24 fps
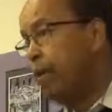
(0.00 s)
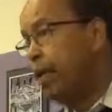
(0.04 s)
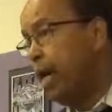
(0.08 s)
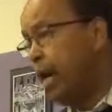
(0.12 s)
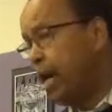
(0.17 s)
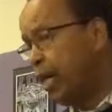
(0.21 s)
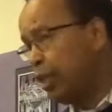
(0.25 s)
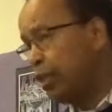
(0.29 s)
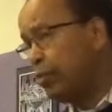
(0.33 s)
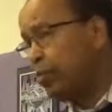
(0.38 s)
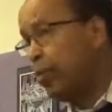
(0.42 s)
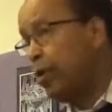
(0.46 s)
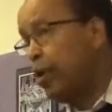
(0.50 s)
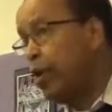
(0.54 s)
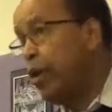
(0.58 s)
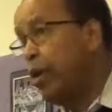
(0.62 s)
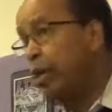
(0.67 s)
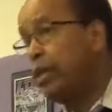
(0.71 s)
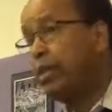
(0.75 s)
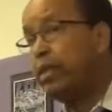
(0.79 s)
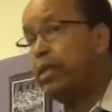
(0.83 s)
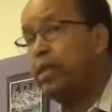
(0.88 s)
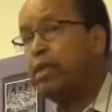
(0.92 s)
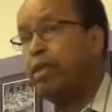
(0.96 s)

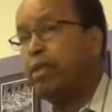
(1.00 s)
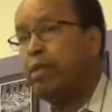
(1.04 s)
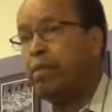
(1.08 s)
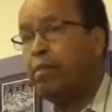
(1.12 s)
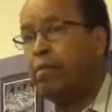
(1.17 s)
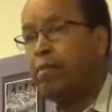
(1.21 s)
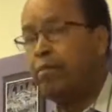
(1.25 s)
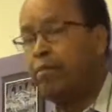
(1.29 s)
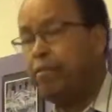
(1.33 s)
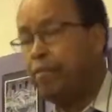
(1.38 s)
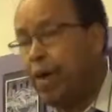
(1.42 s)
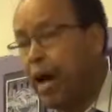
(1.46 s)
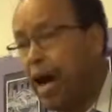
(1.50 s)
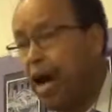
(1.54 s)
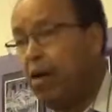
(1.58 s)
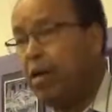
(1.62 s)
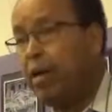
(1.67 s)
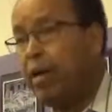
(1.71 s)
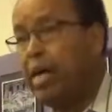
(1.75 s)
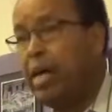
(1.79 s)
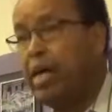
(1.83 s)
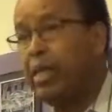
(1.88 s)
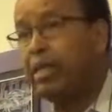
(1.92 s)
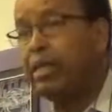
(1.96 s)
exploited,
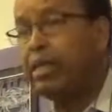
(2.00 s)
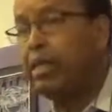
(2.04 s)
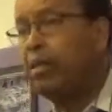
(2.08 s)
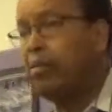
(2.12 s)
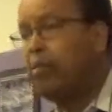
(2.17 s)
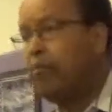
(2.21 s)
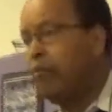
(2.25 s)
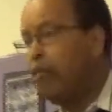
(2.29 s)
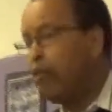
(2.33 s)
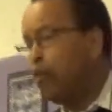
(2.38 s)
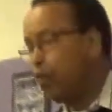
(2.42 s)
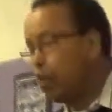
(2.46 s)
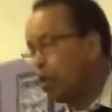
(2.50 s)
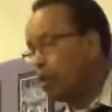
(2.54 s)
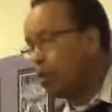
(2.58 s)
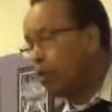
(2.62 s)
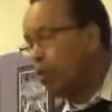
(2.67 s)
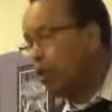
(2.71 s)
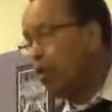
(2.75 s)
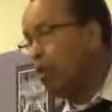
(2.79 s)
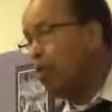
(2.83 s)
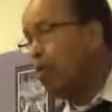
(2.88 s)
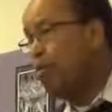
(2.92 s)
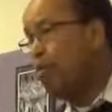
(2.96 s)
violated for
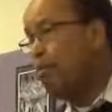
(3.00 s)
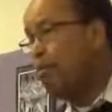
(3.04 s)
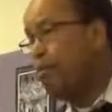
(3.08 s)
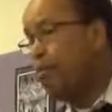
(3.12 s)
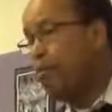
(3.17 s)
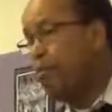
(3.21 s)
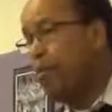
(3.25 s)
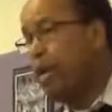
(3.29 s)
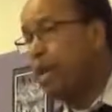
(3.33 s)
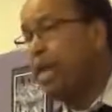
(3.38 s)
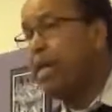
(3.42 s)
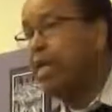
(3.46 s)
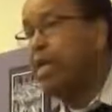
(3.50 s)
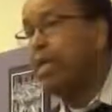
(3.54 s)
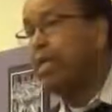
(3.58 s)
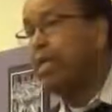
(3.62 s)
so many